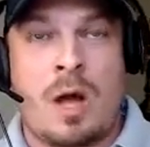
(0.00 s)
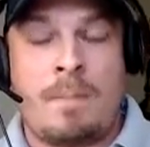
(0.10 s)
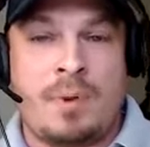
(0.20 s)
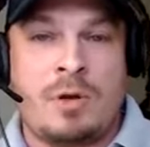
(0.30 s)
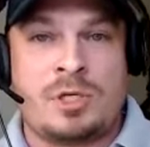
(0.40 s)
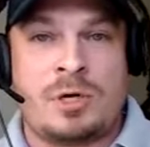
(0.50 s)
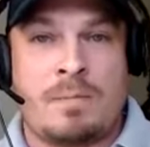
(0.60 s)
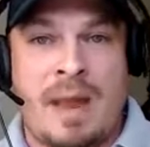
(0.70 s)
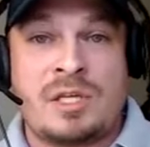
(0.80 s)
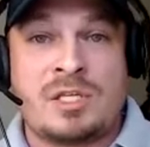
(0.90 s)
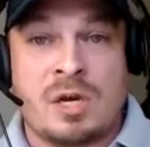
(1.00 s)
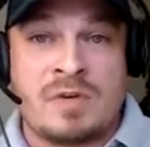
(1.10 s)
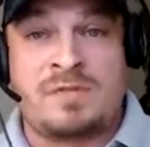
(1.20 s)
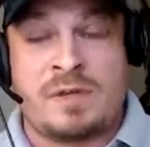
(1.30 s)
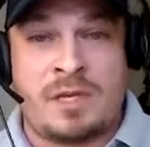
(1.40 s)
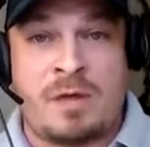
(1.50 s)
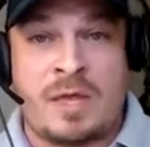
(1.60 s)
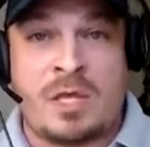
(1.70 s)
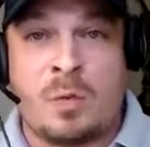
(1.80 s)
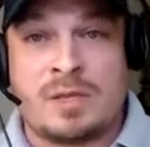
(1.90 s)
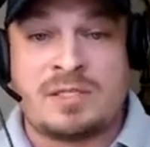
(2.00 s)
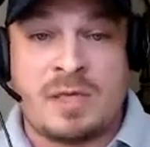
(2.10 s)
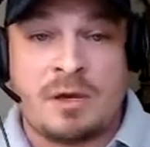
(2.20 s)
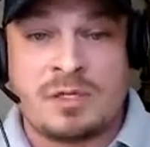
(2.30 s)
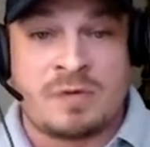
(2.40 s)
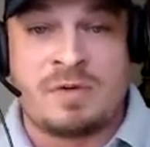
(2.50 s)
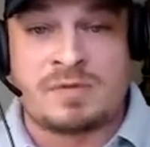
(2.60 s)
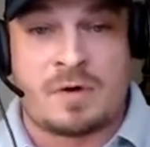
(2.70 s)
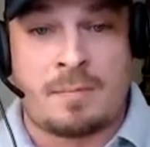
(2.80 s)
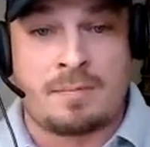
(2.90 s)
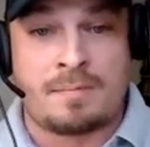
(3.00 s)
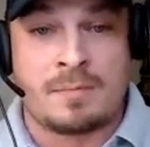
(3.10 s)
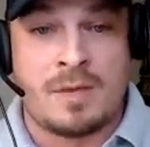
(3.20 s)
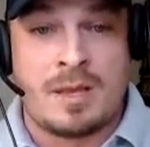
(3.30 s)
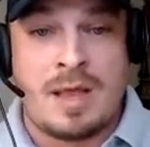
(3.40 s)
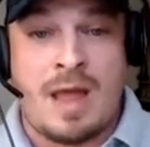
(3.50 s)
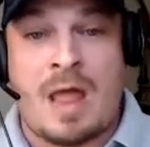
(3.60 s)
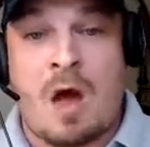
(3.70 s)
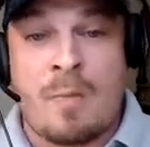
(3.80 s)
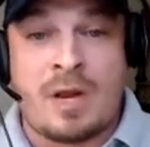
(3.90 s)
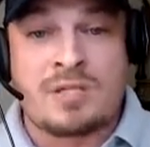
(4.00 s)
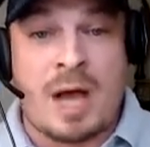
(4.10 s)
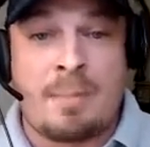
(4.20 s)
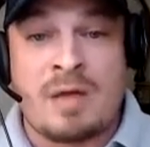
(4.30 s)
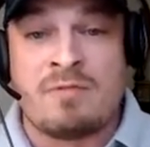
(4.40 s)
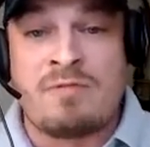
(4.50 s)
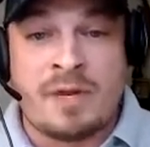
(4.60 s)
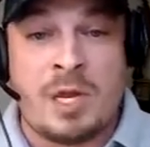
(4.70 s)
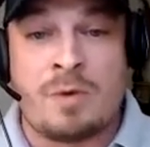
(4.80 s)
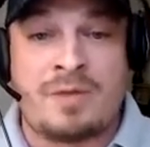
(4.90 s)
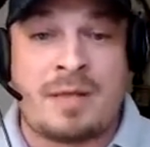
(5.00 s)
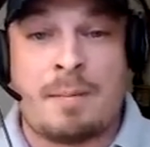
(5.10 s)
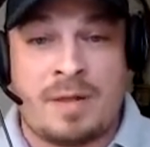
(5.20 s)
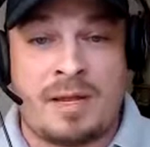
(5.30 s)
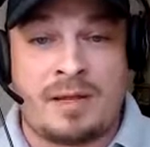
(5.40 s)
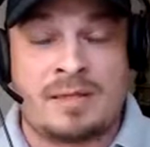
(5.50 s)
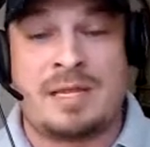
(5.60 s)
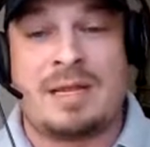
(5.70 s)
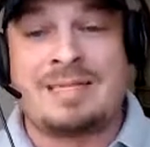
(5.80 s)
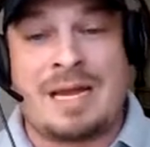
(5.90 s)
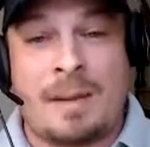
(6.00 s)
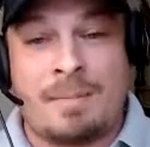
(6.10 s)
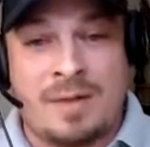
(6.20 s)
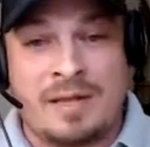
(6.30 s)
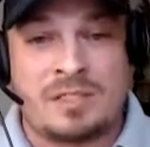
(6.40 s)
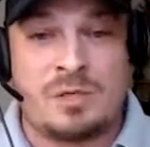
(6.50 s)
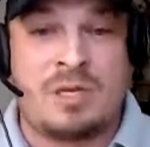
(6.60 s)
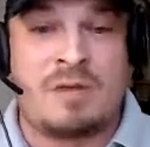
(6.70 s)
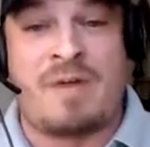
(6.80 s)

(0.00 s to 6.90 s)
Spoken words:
upload your main service video that you want to sell your service from, and that will be your top level video within that playlist. And inside that playlist, you give